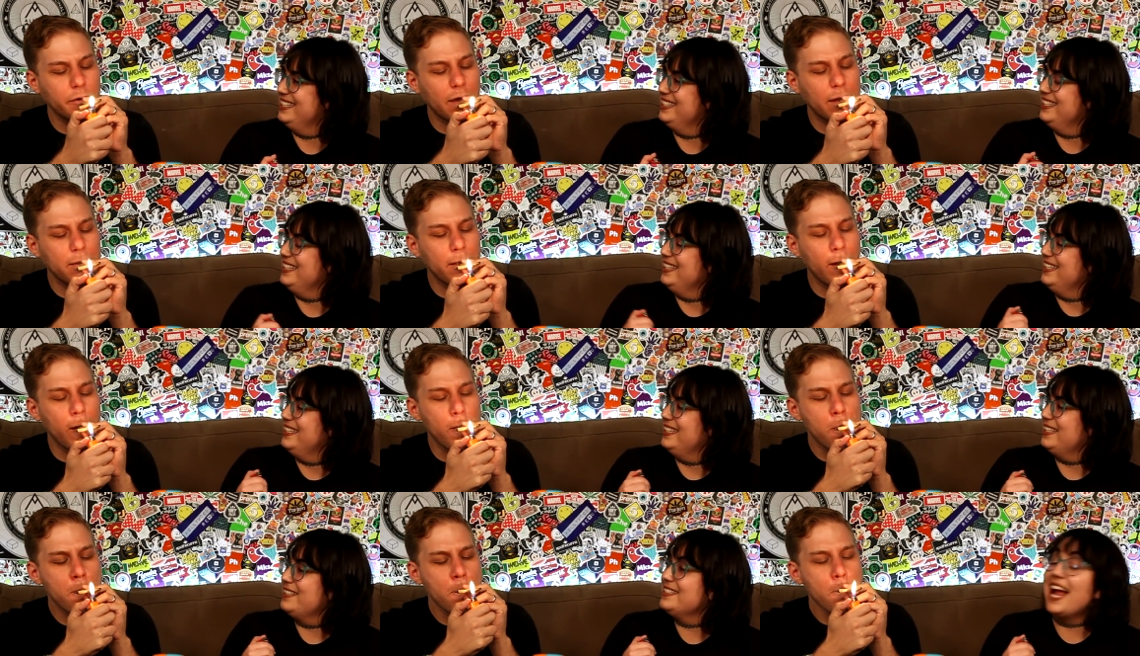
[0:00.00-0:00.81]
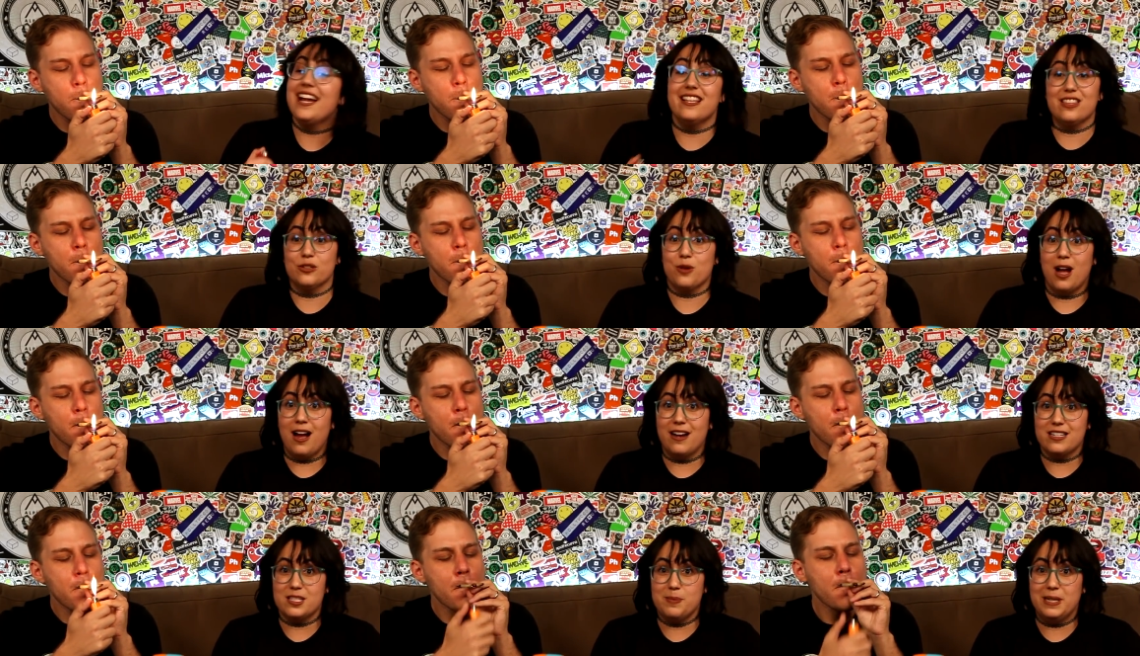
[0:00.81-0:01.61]
Speaker 1: and uh,
Speaker 2: Night at the
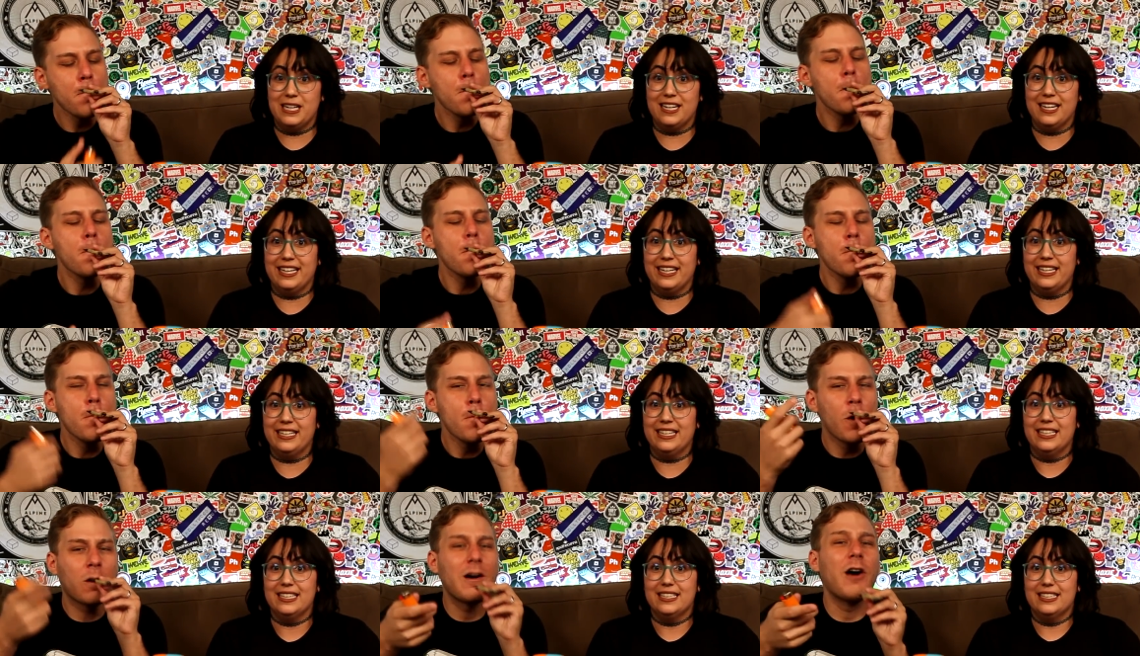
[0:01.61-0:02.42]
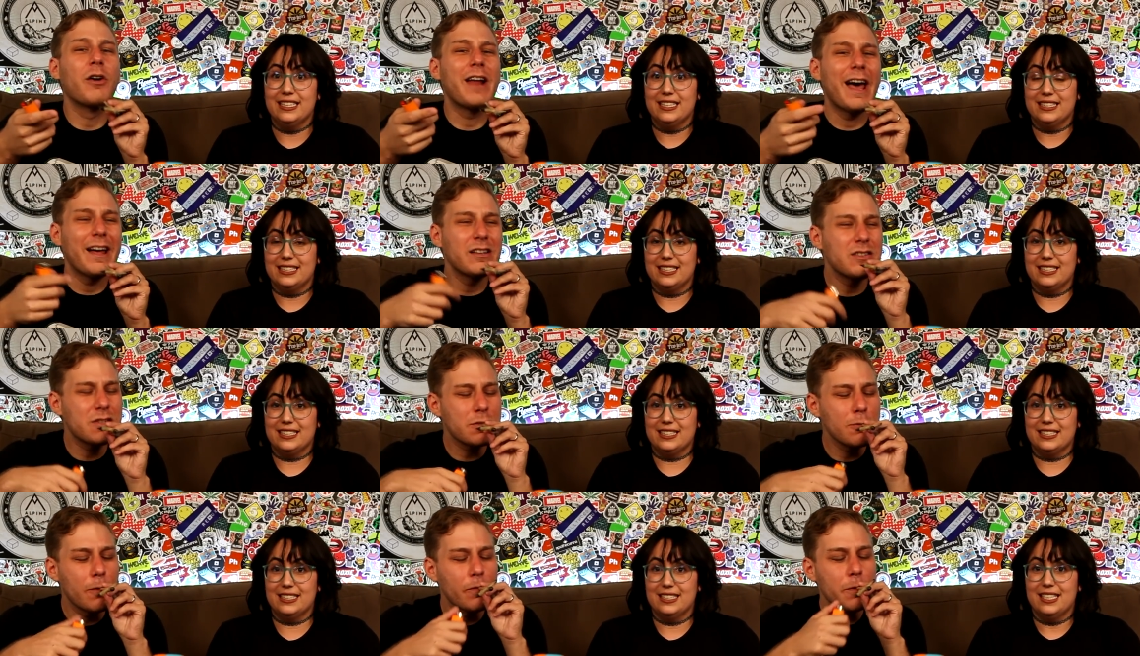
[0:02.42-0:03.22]
Roxbury,
Speaker 1: Coneheads.
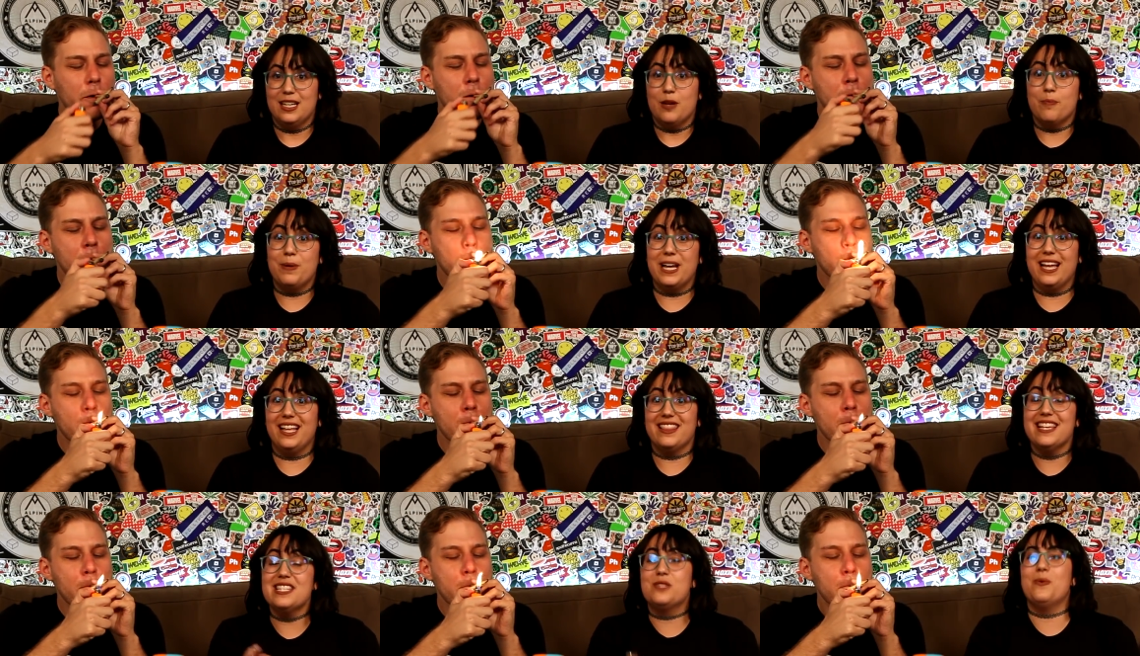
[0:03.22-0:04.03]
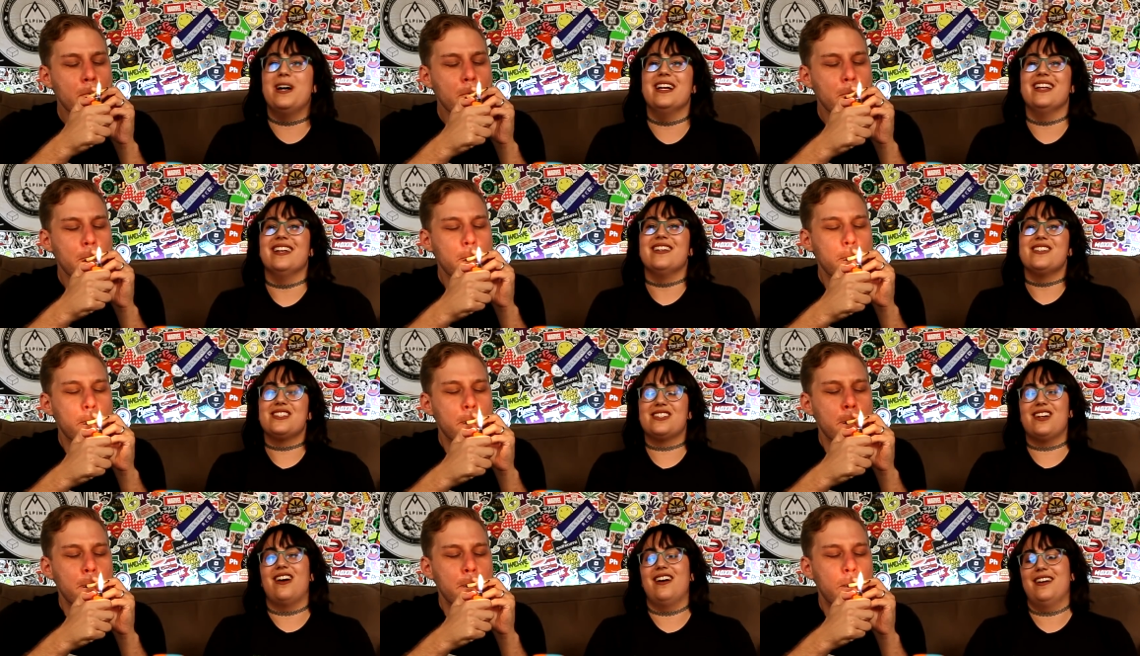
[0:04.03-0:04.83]
Speaker 2: But this one
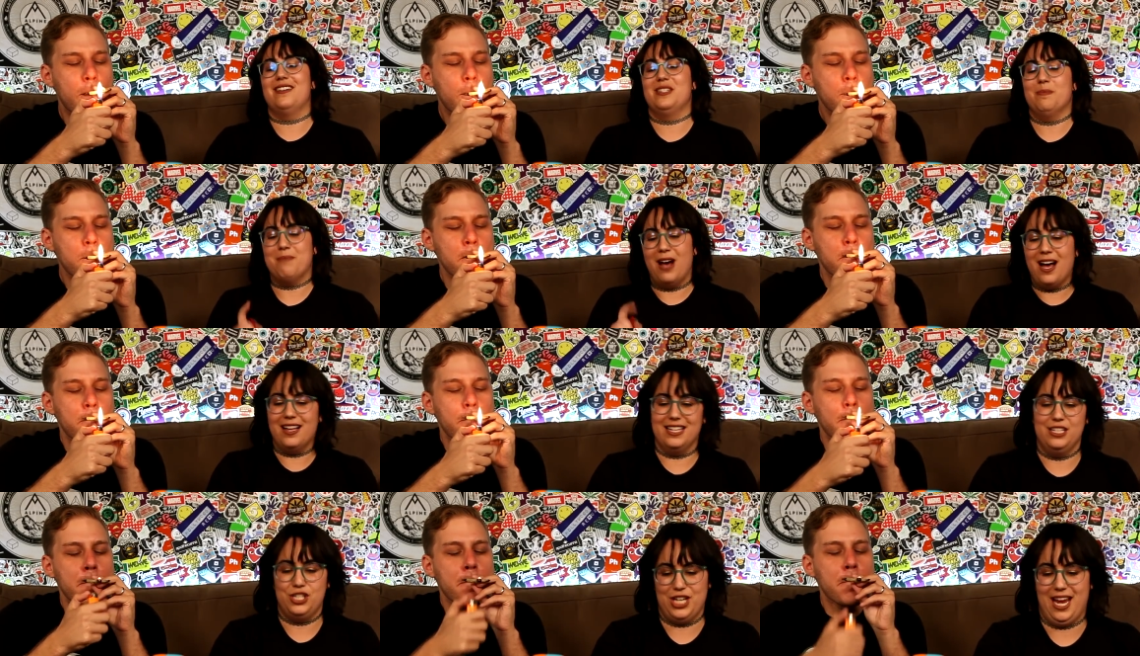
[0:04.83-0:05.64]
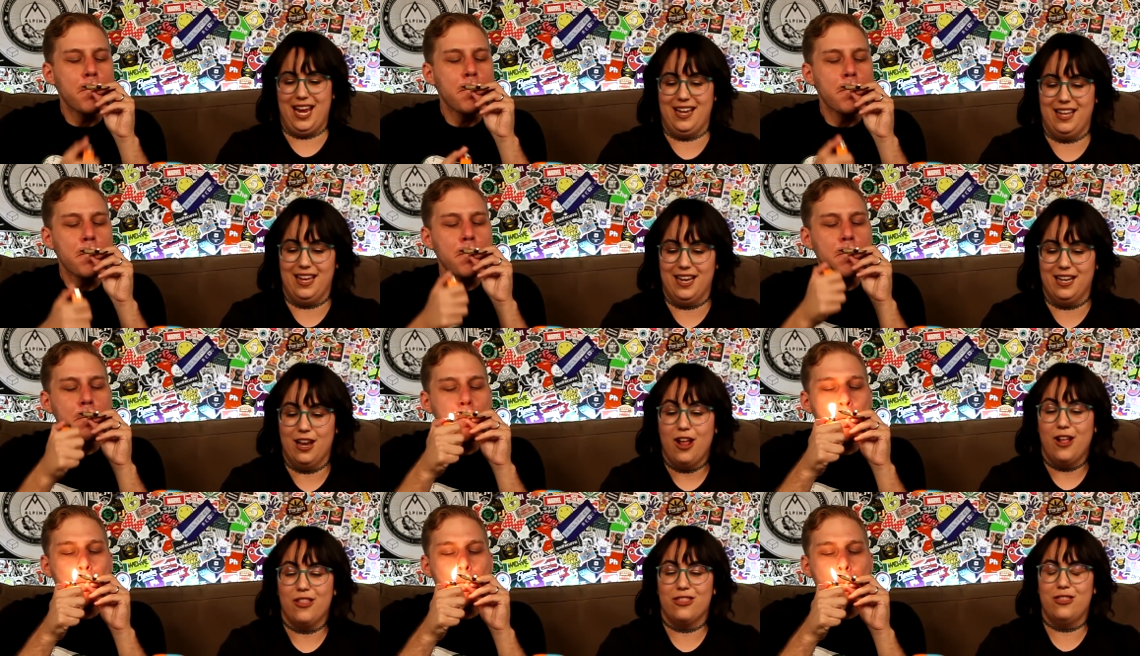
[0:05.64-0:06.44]
stars Molly Shannon,
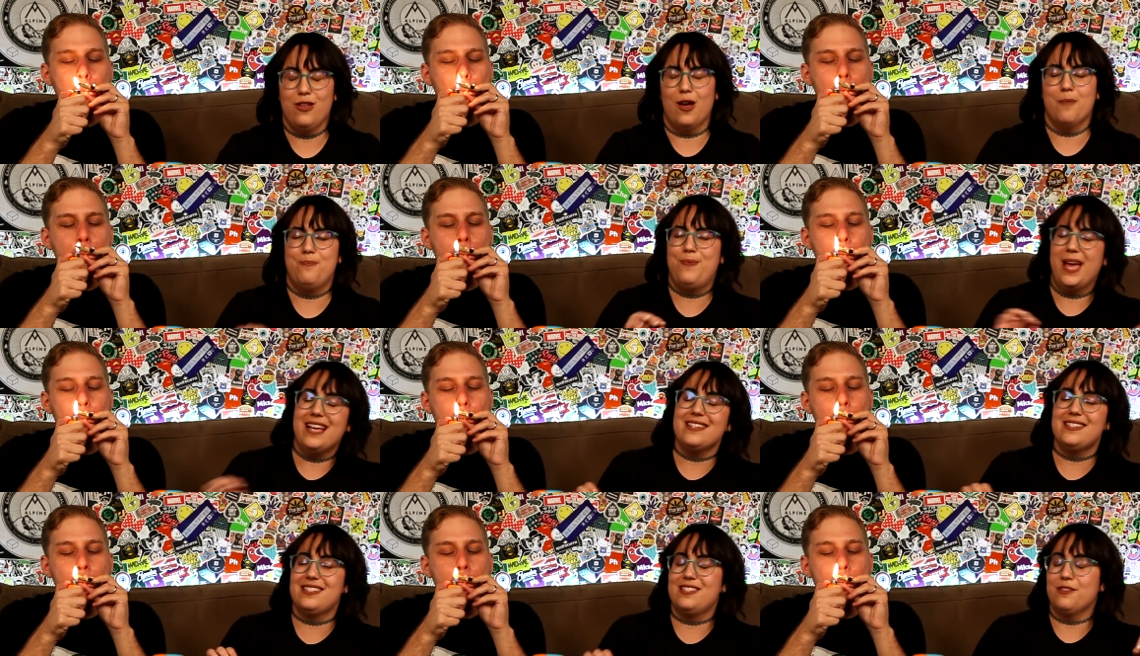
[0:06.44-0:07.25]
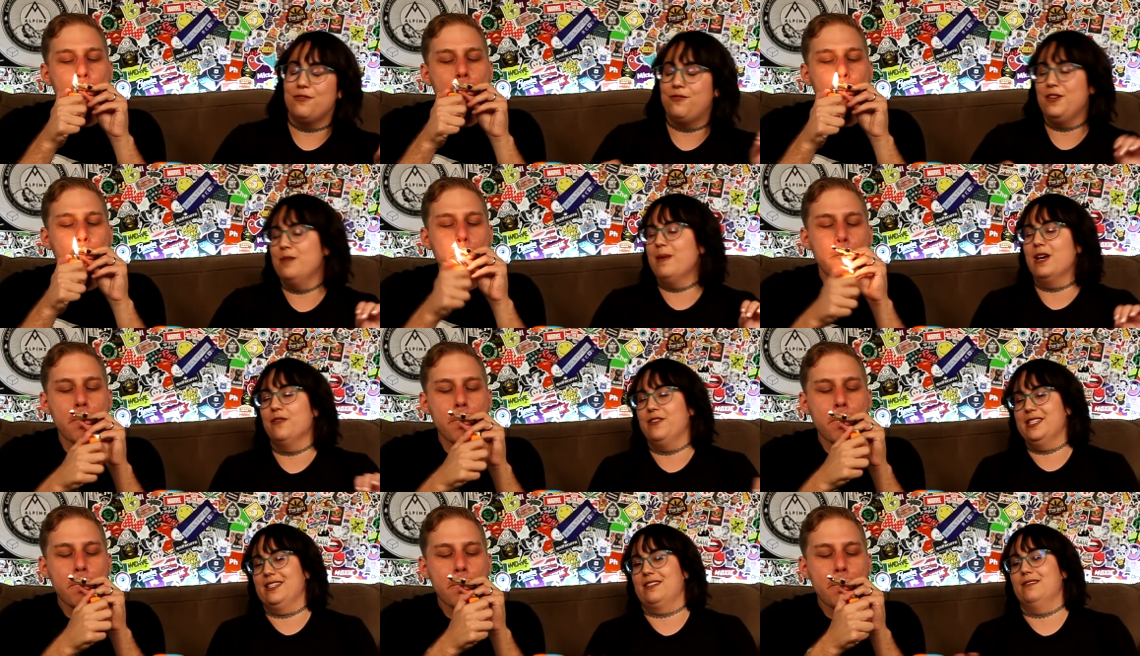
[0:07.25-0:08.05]
the best female physical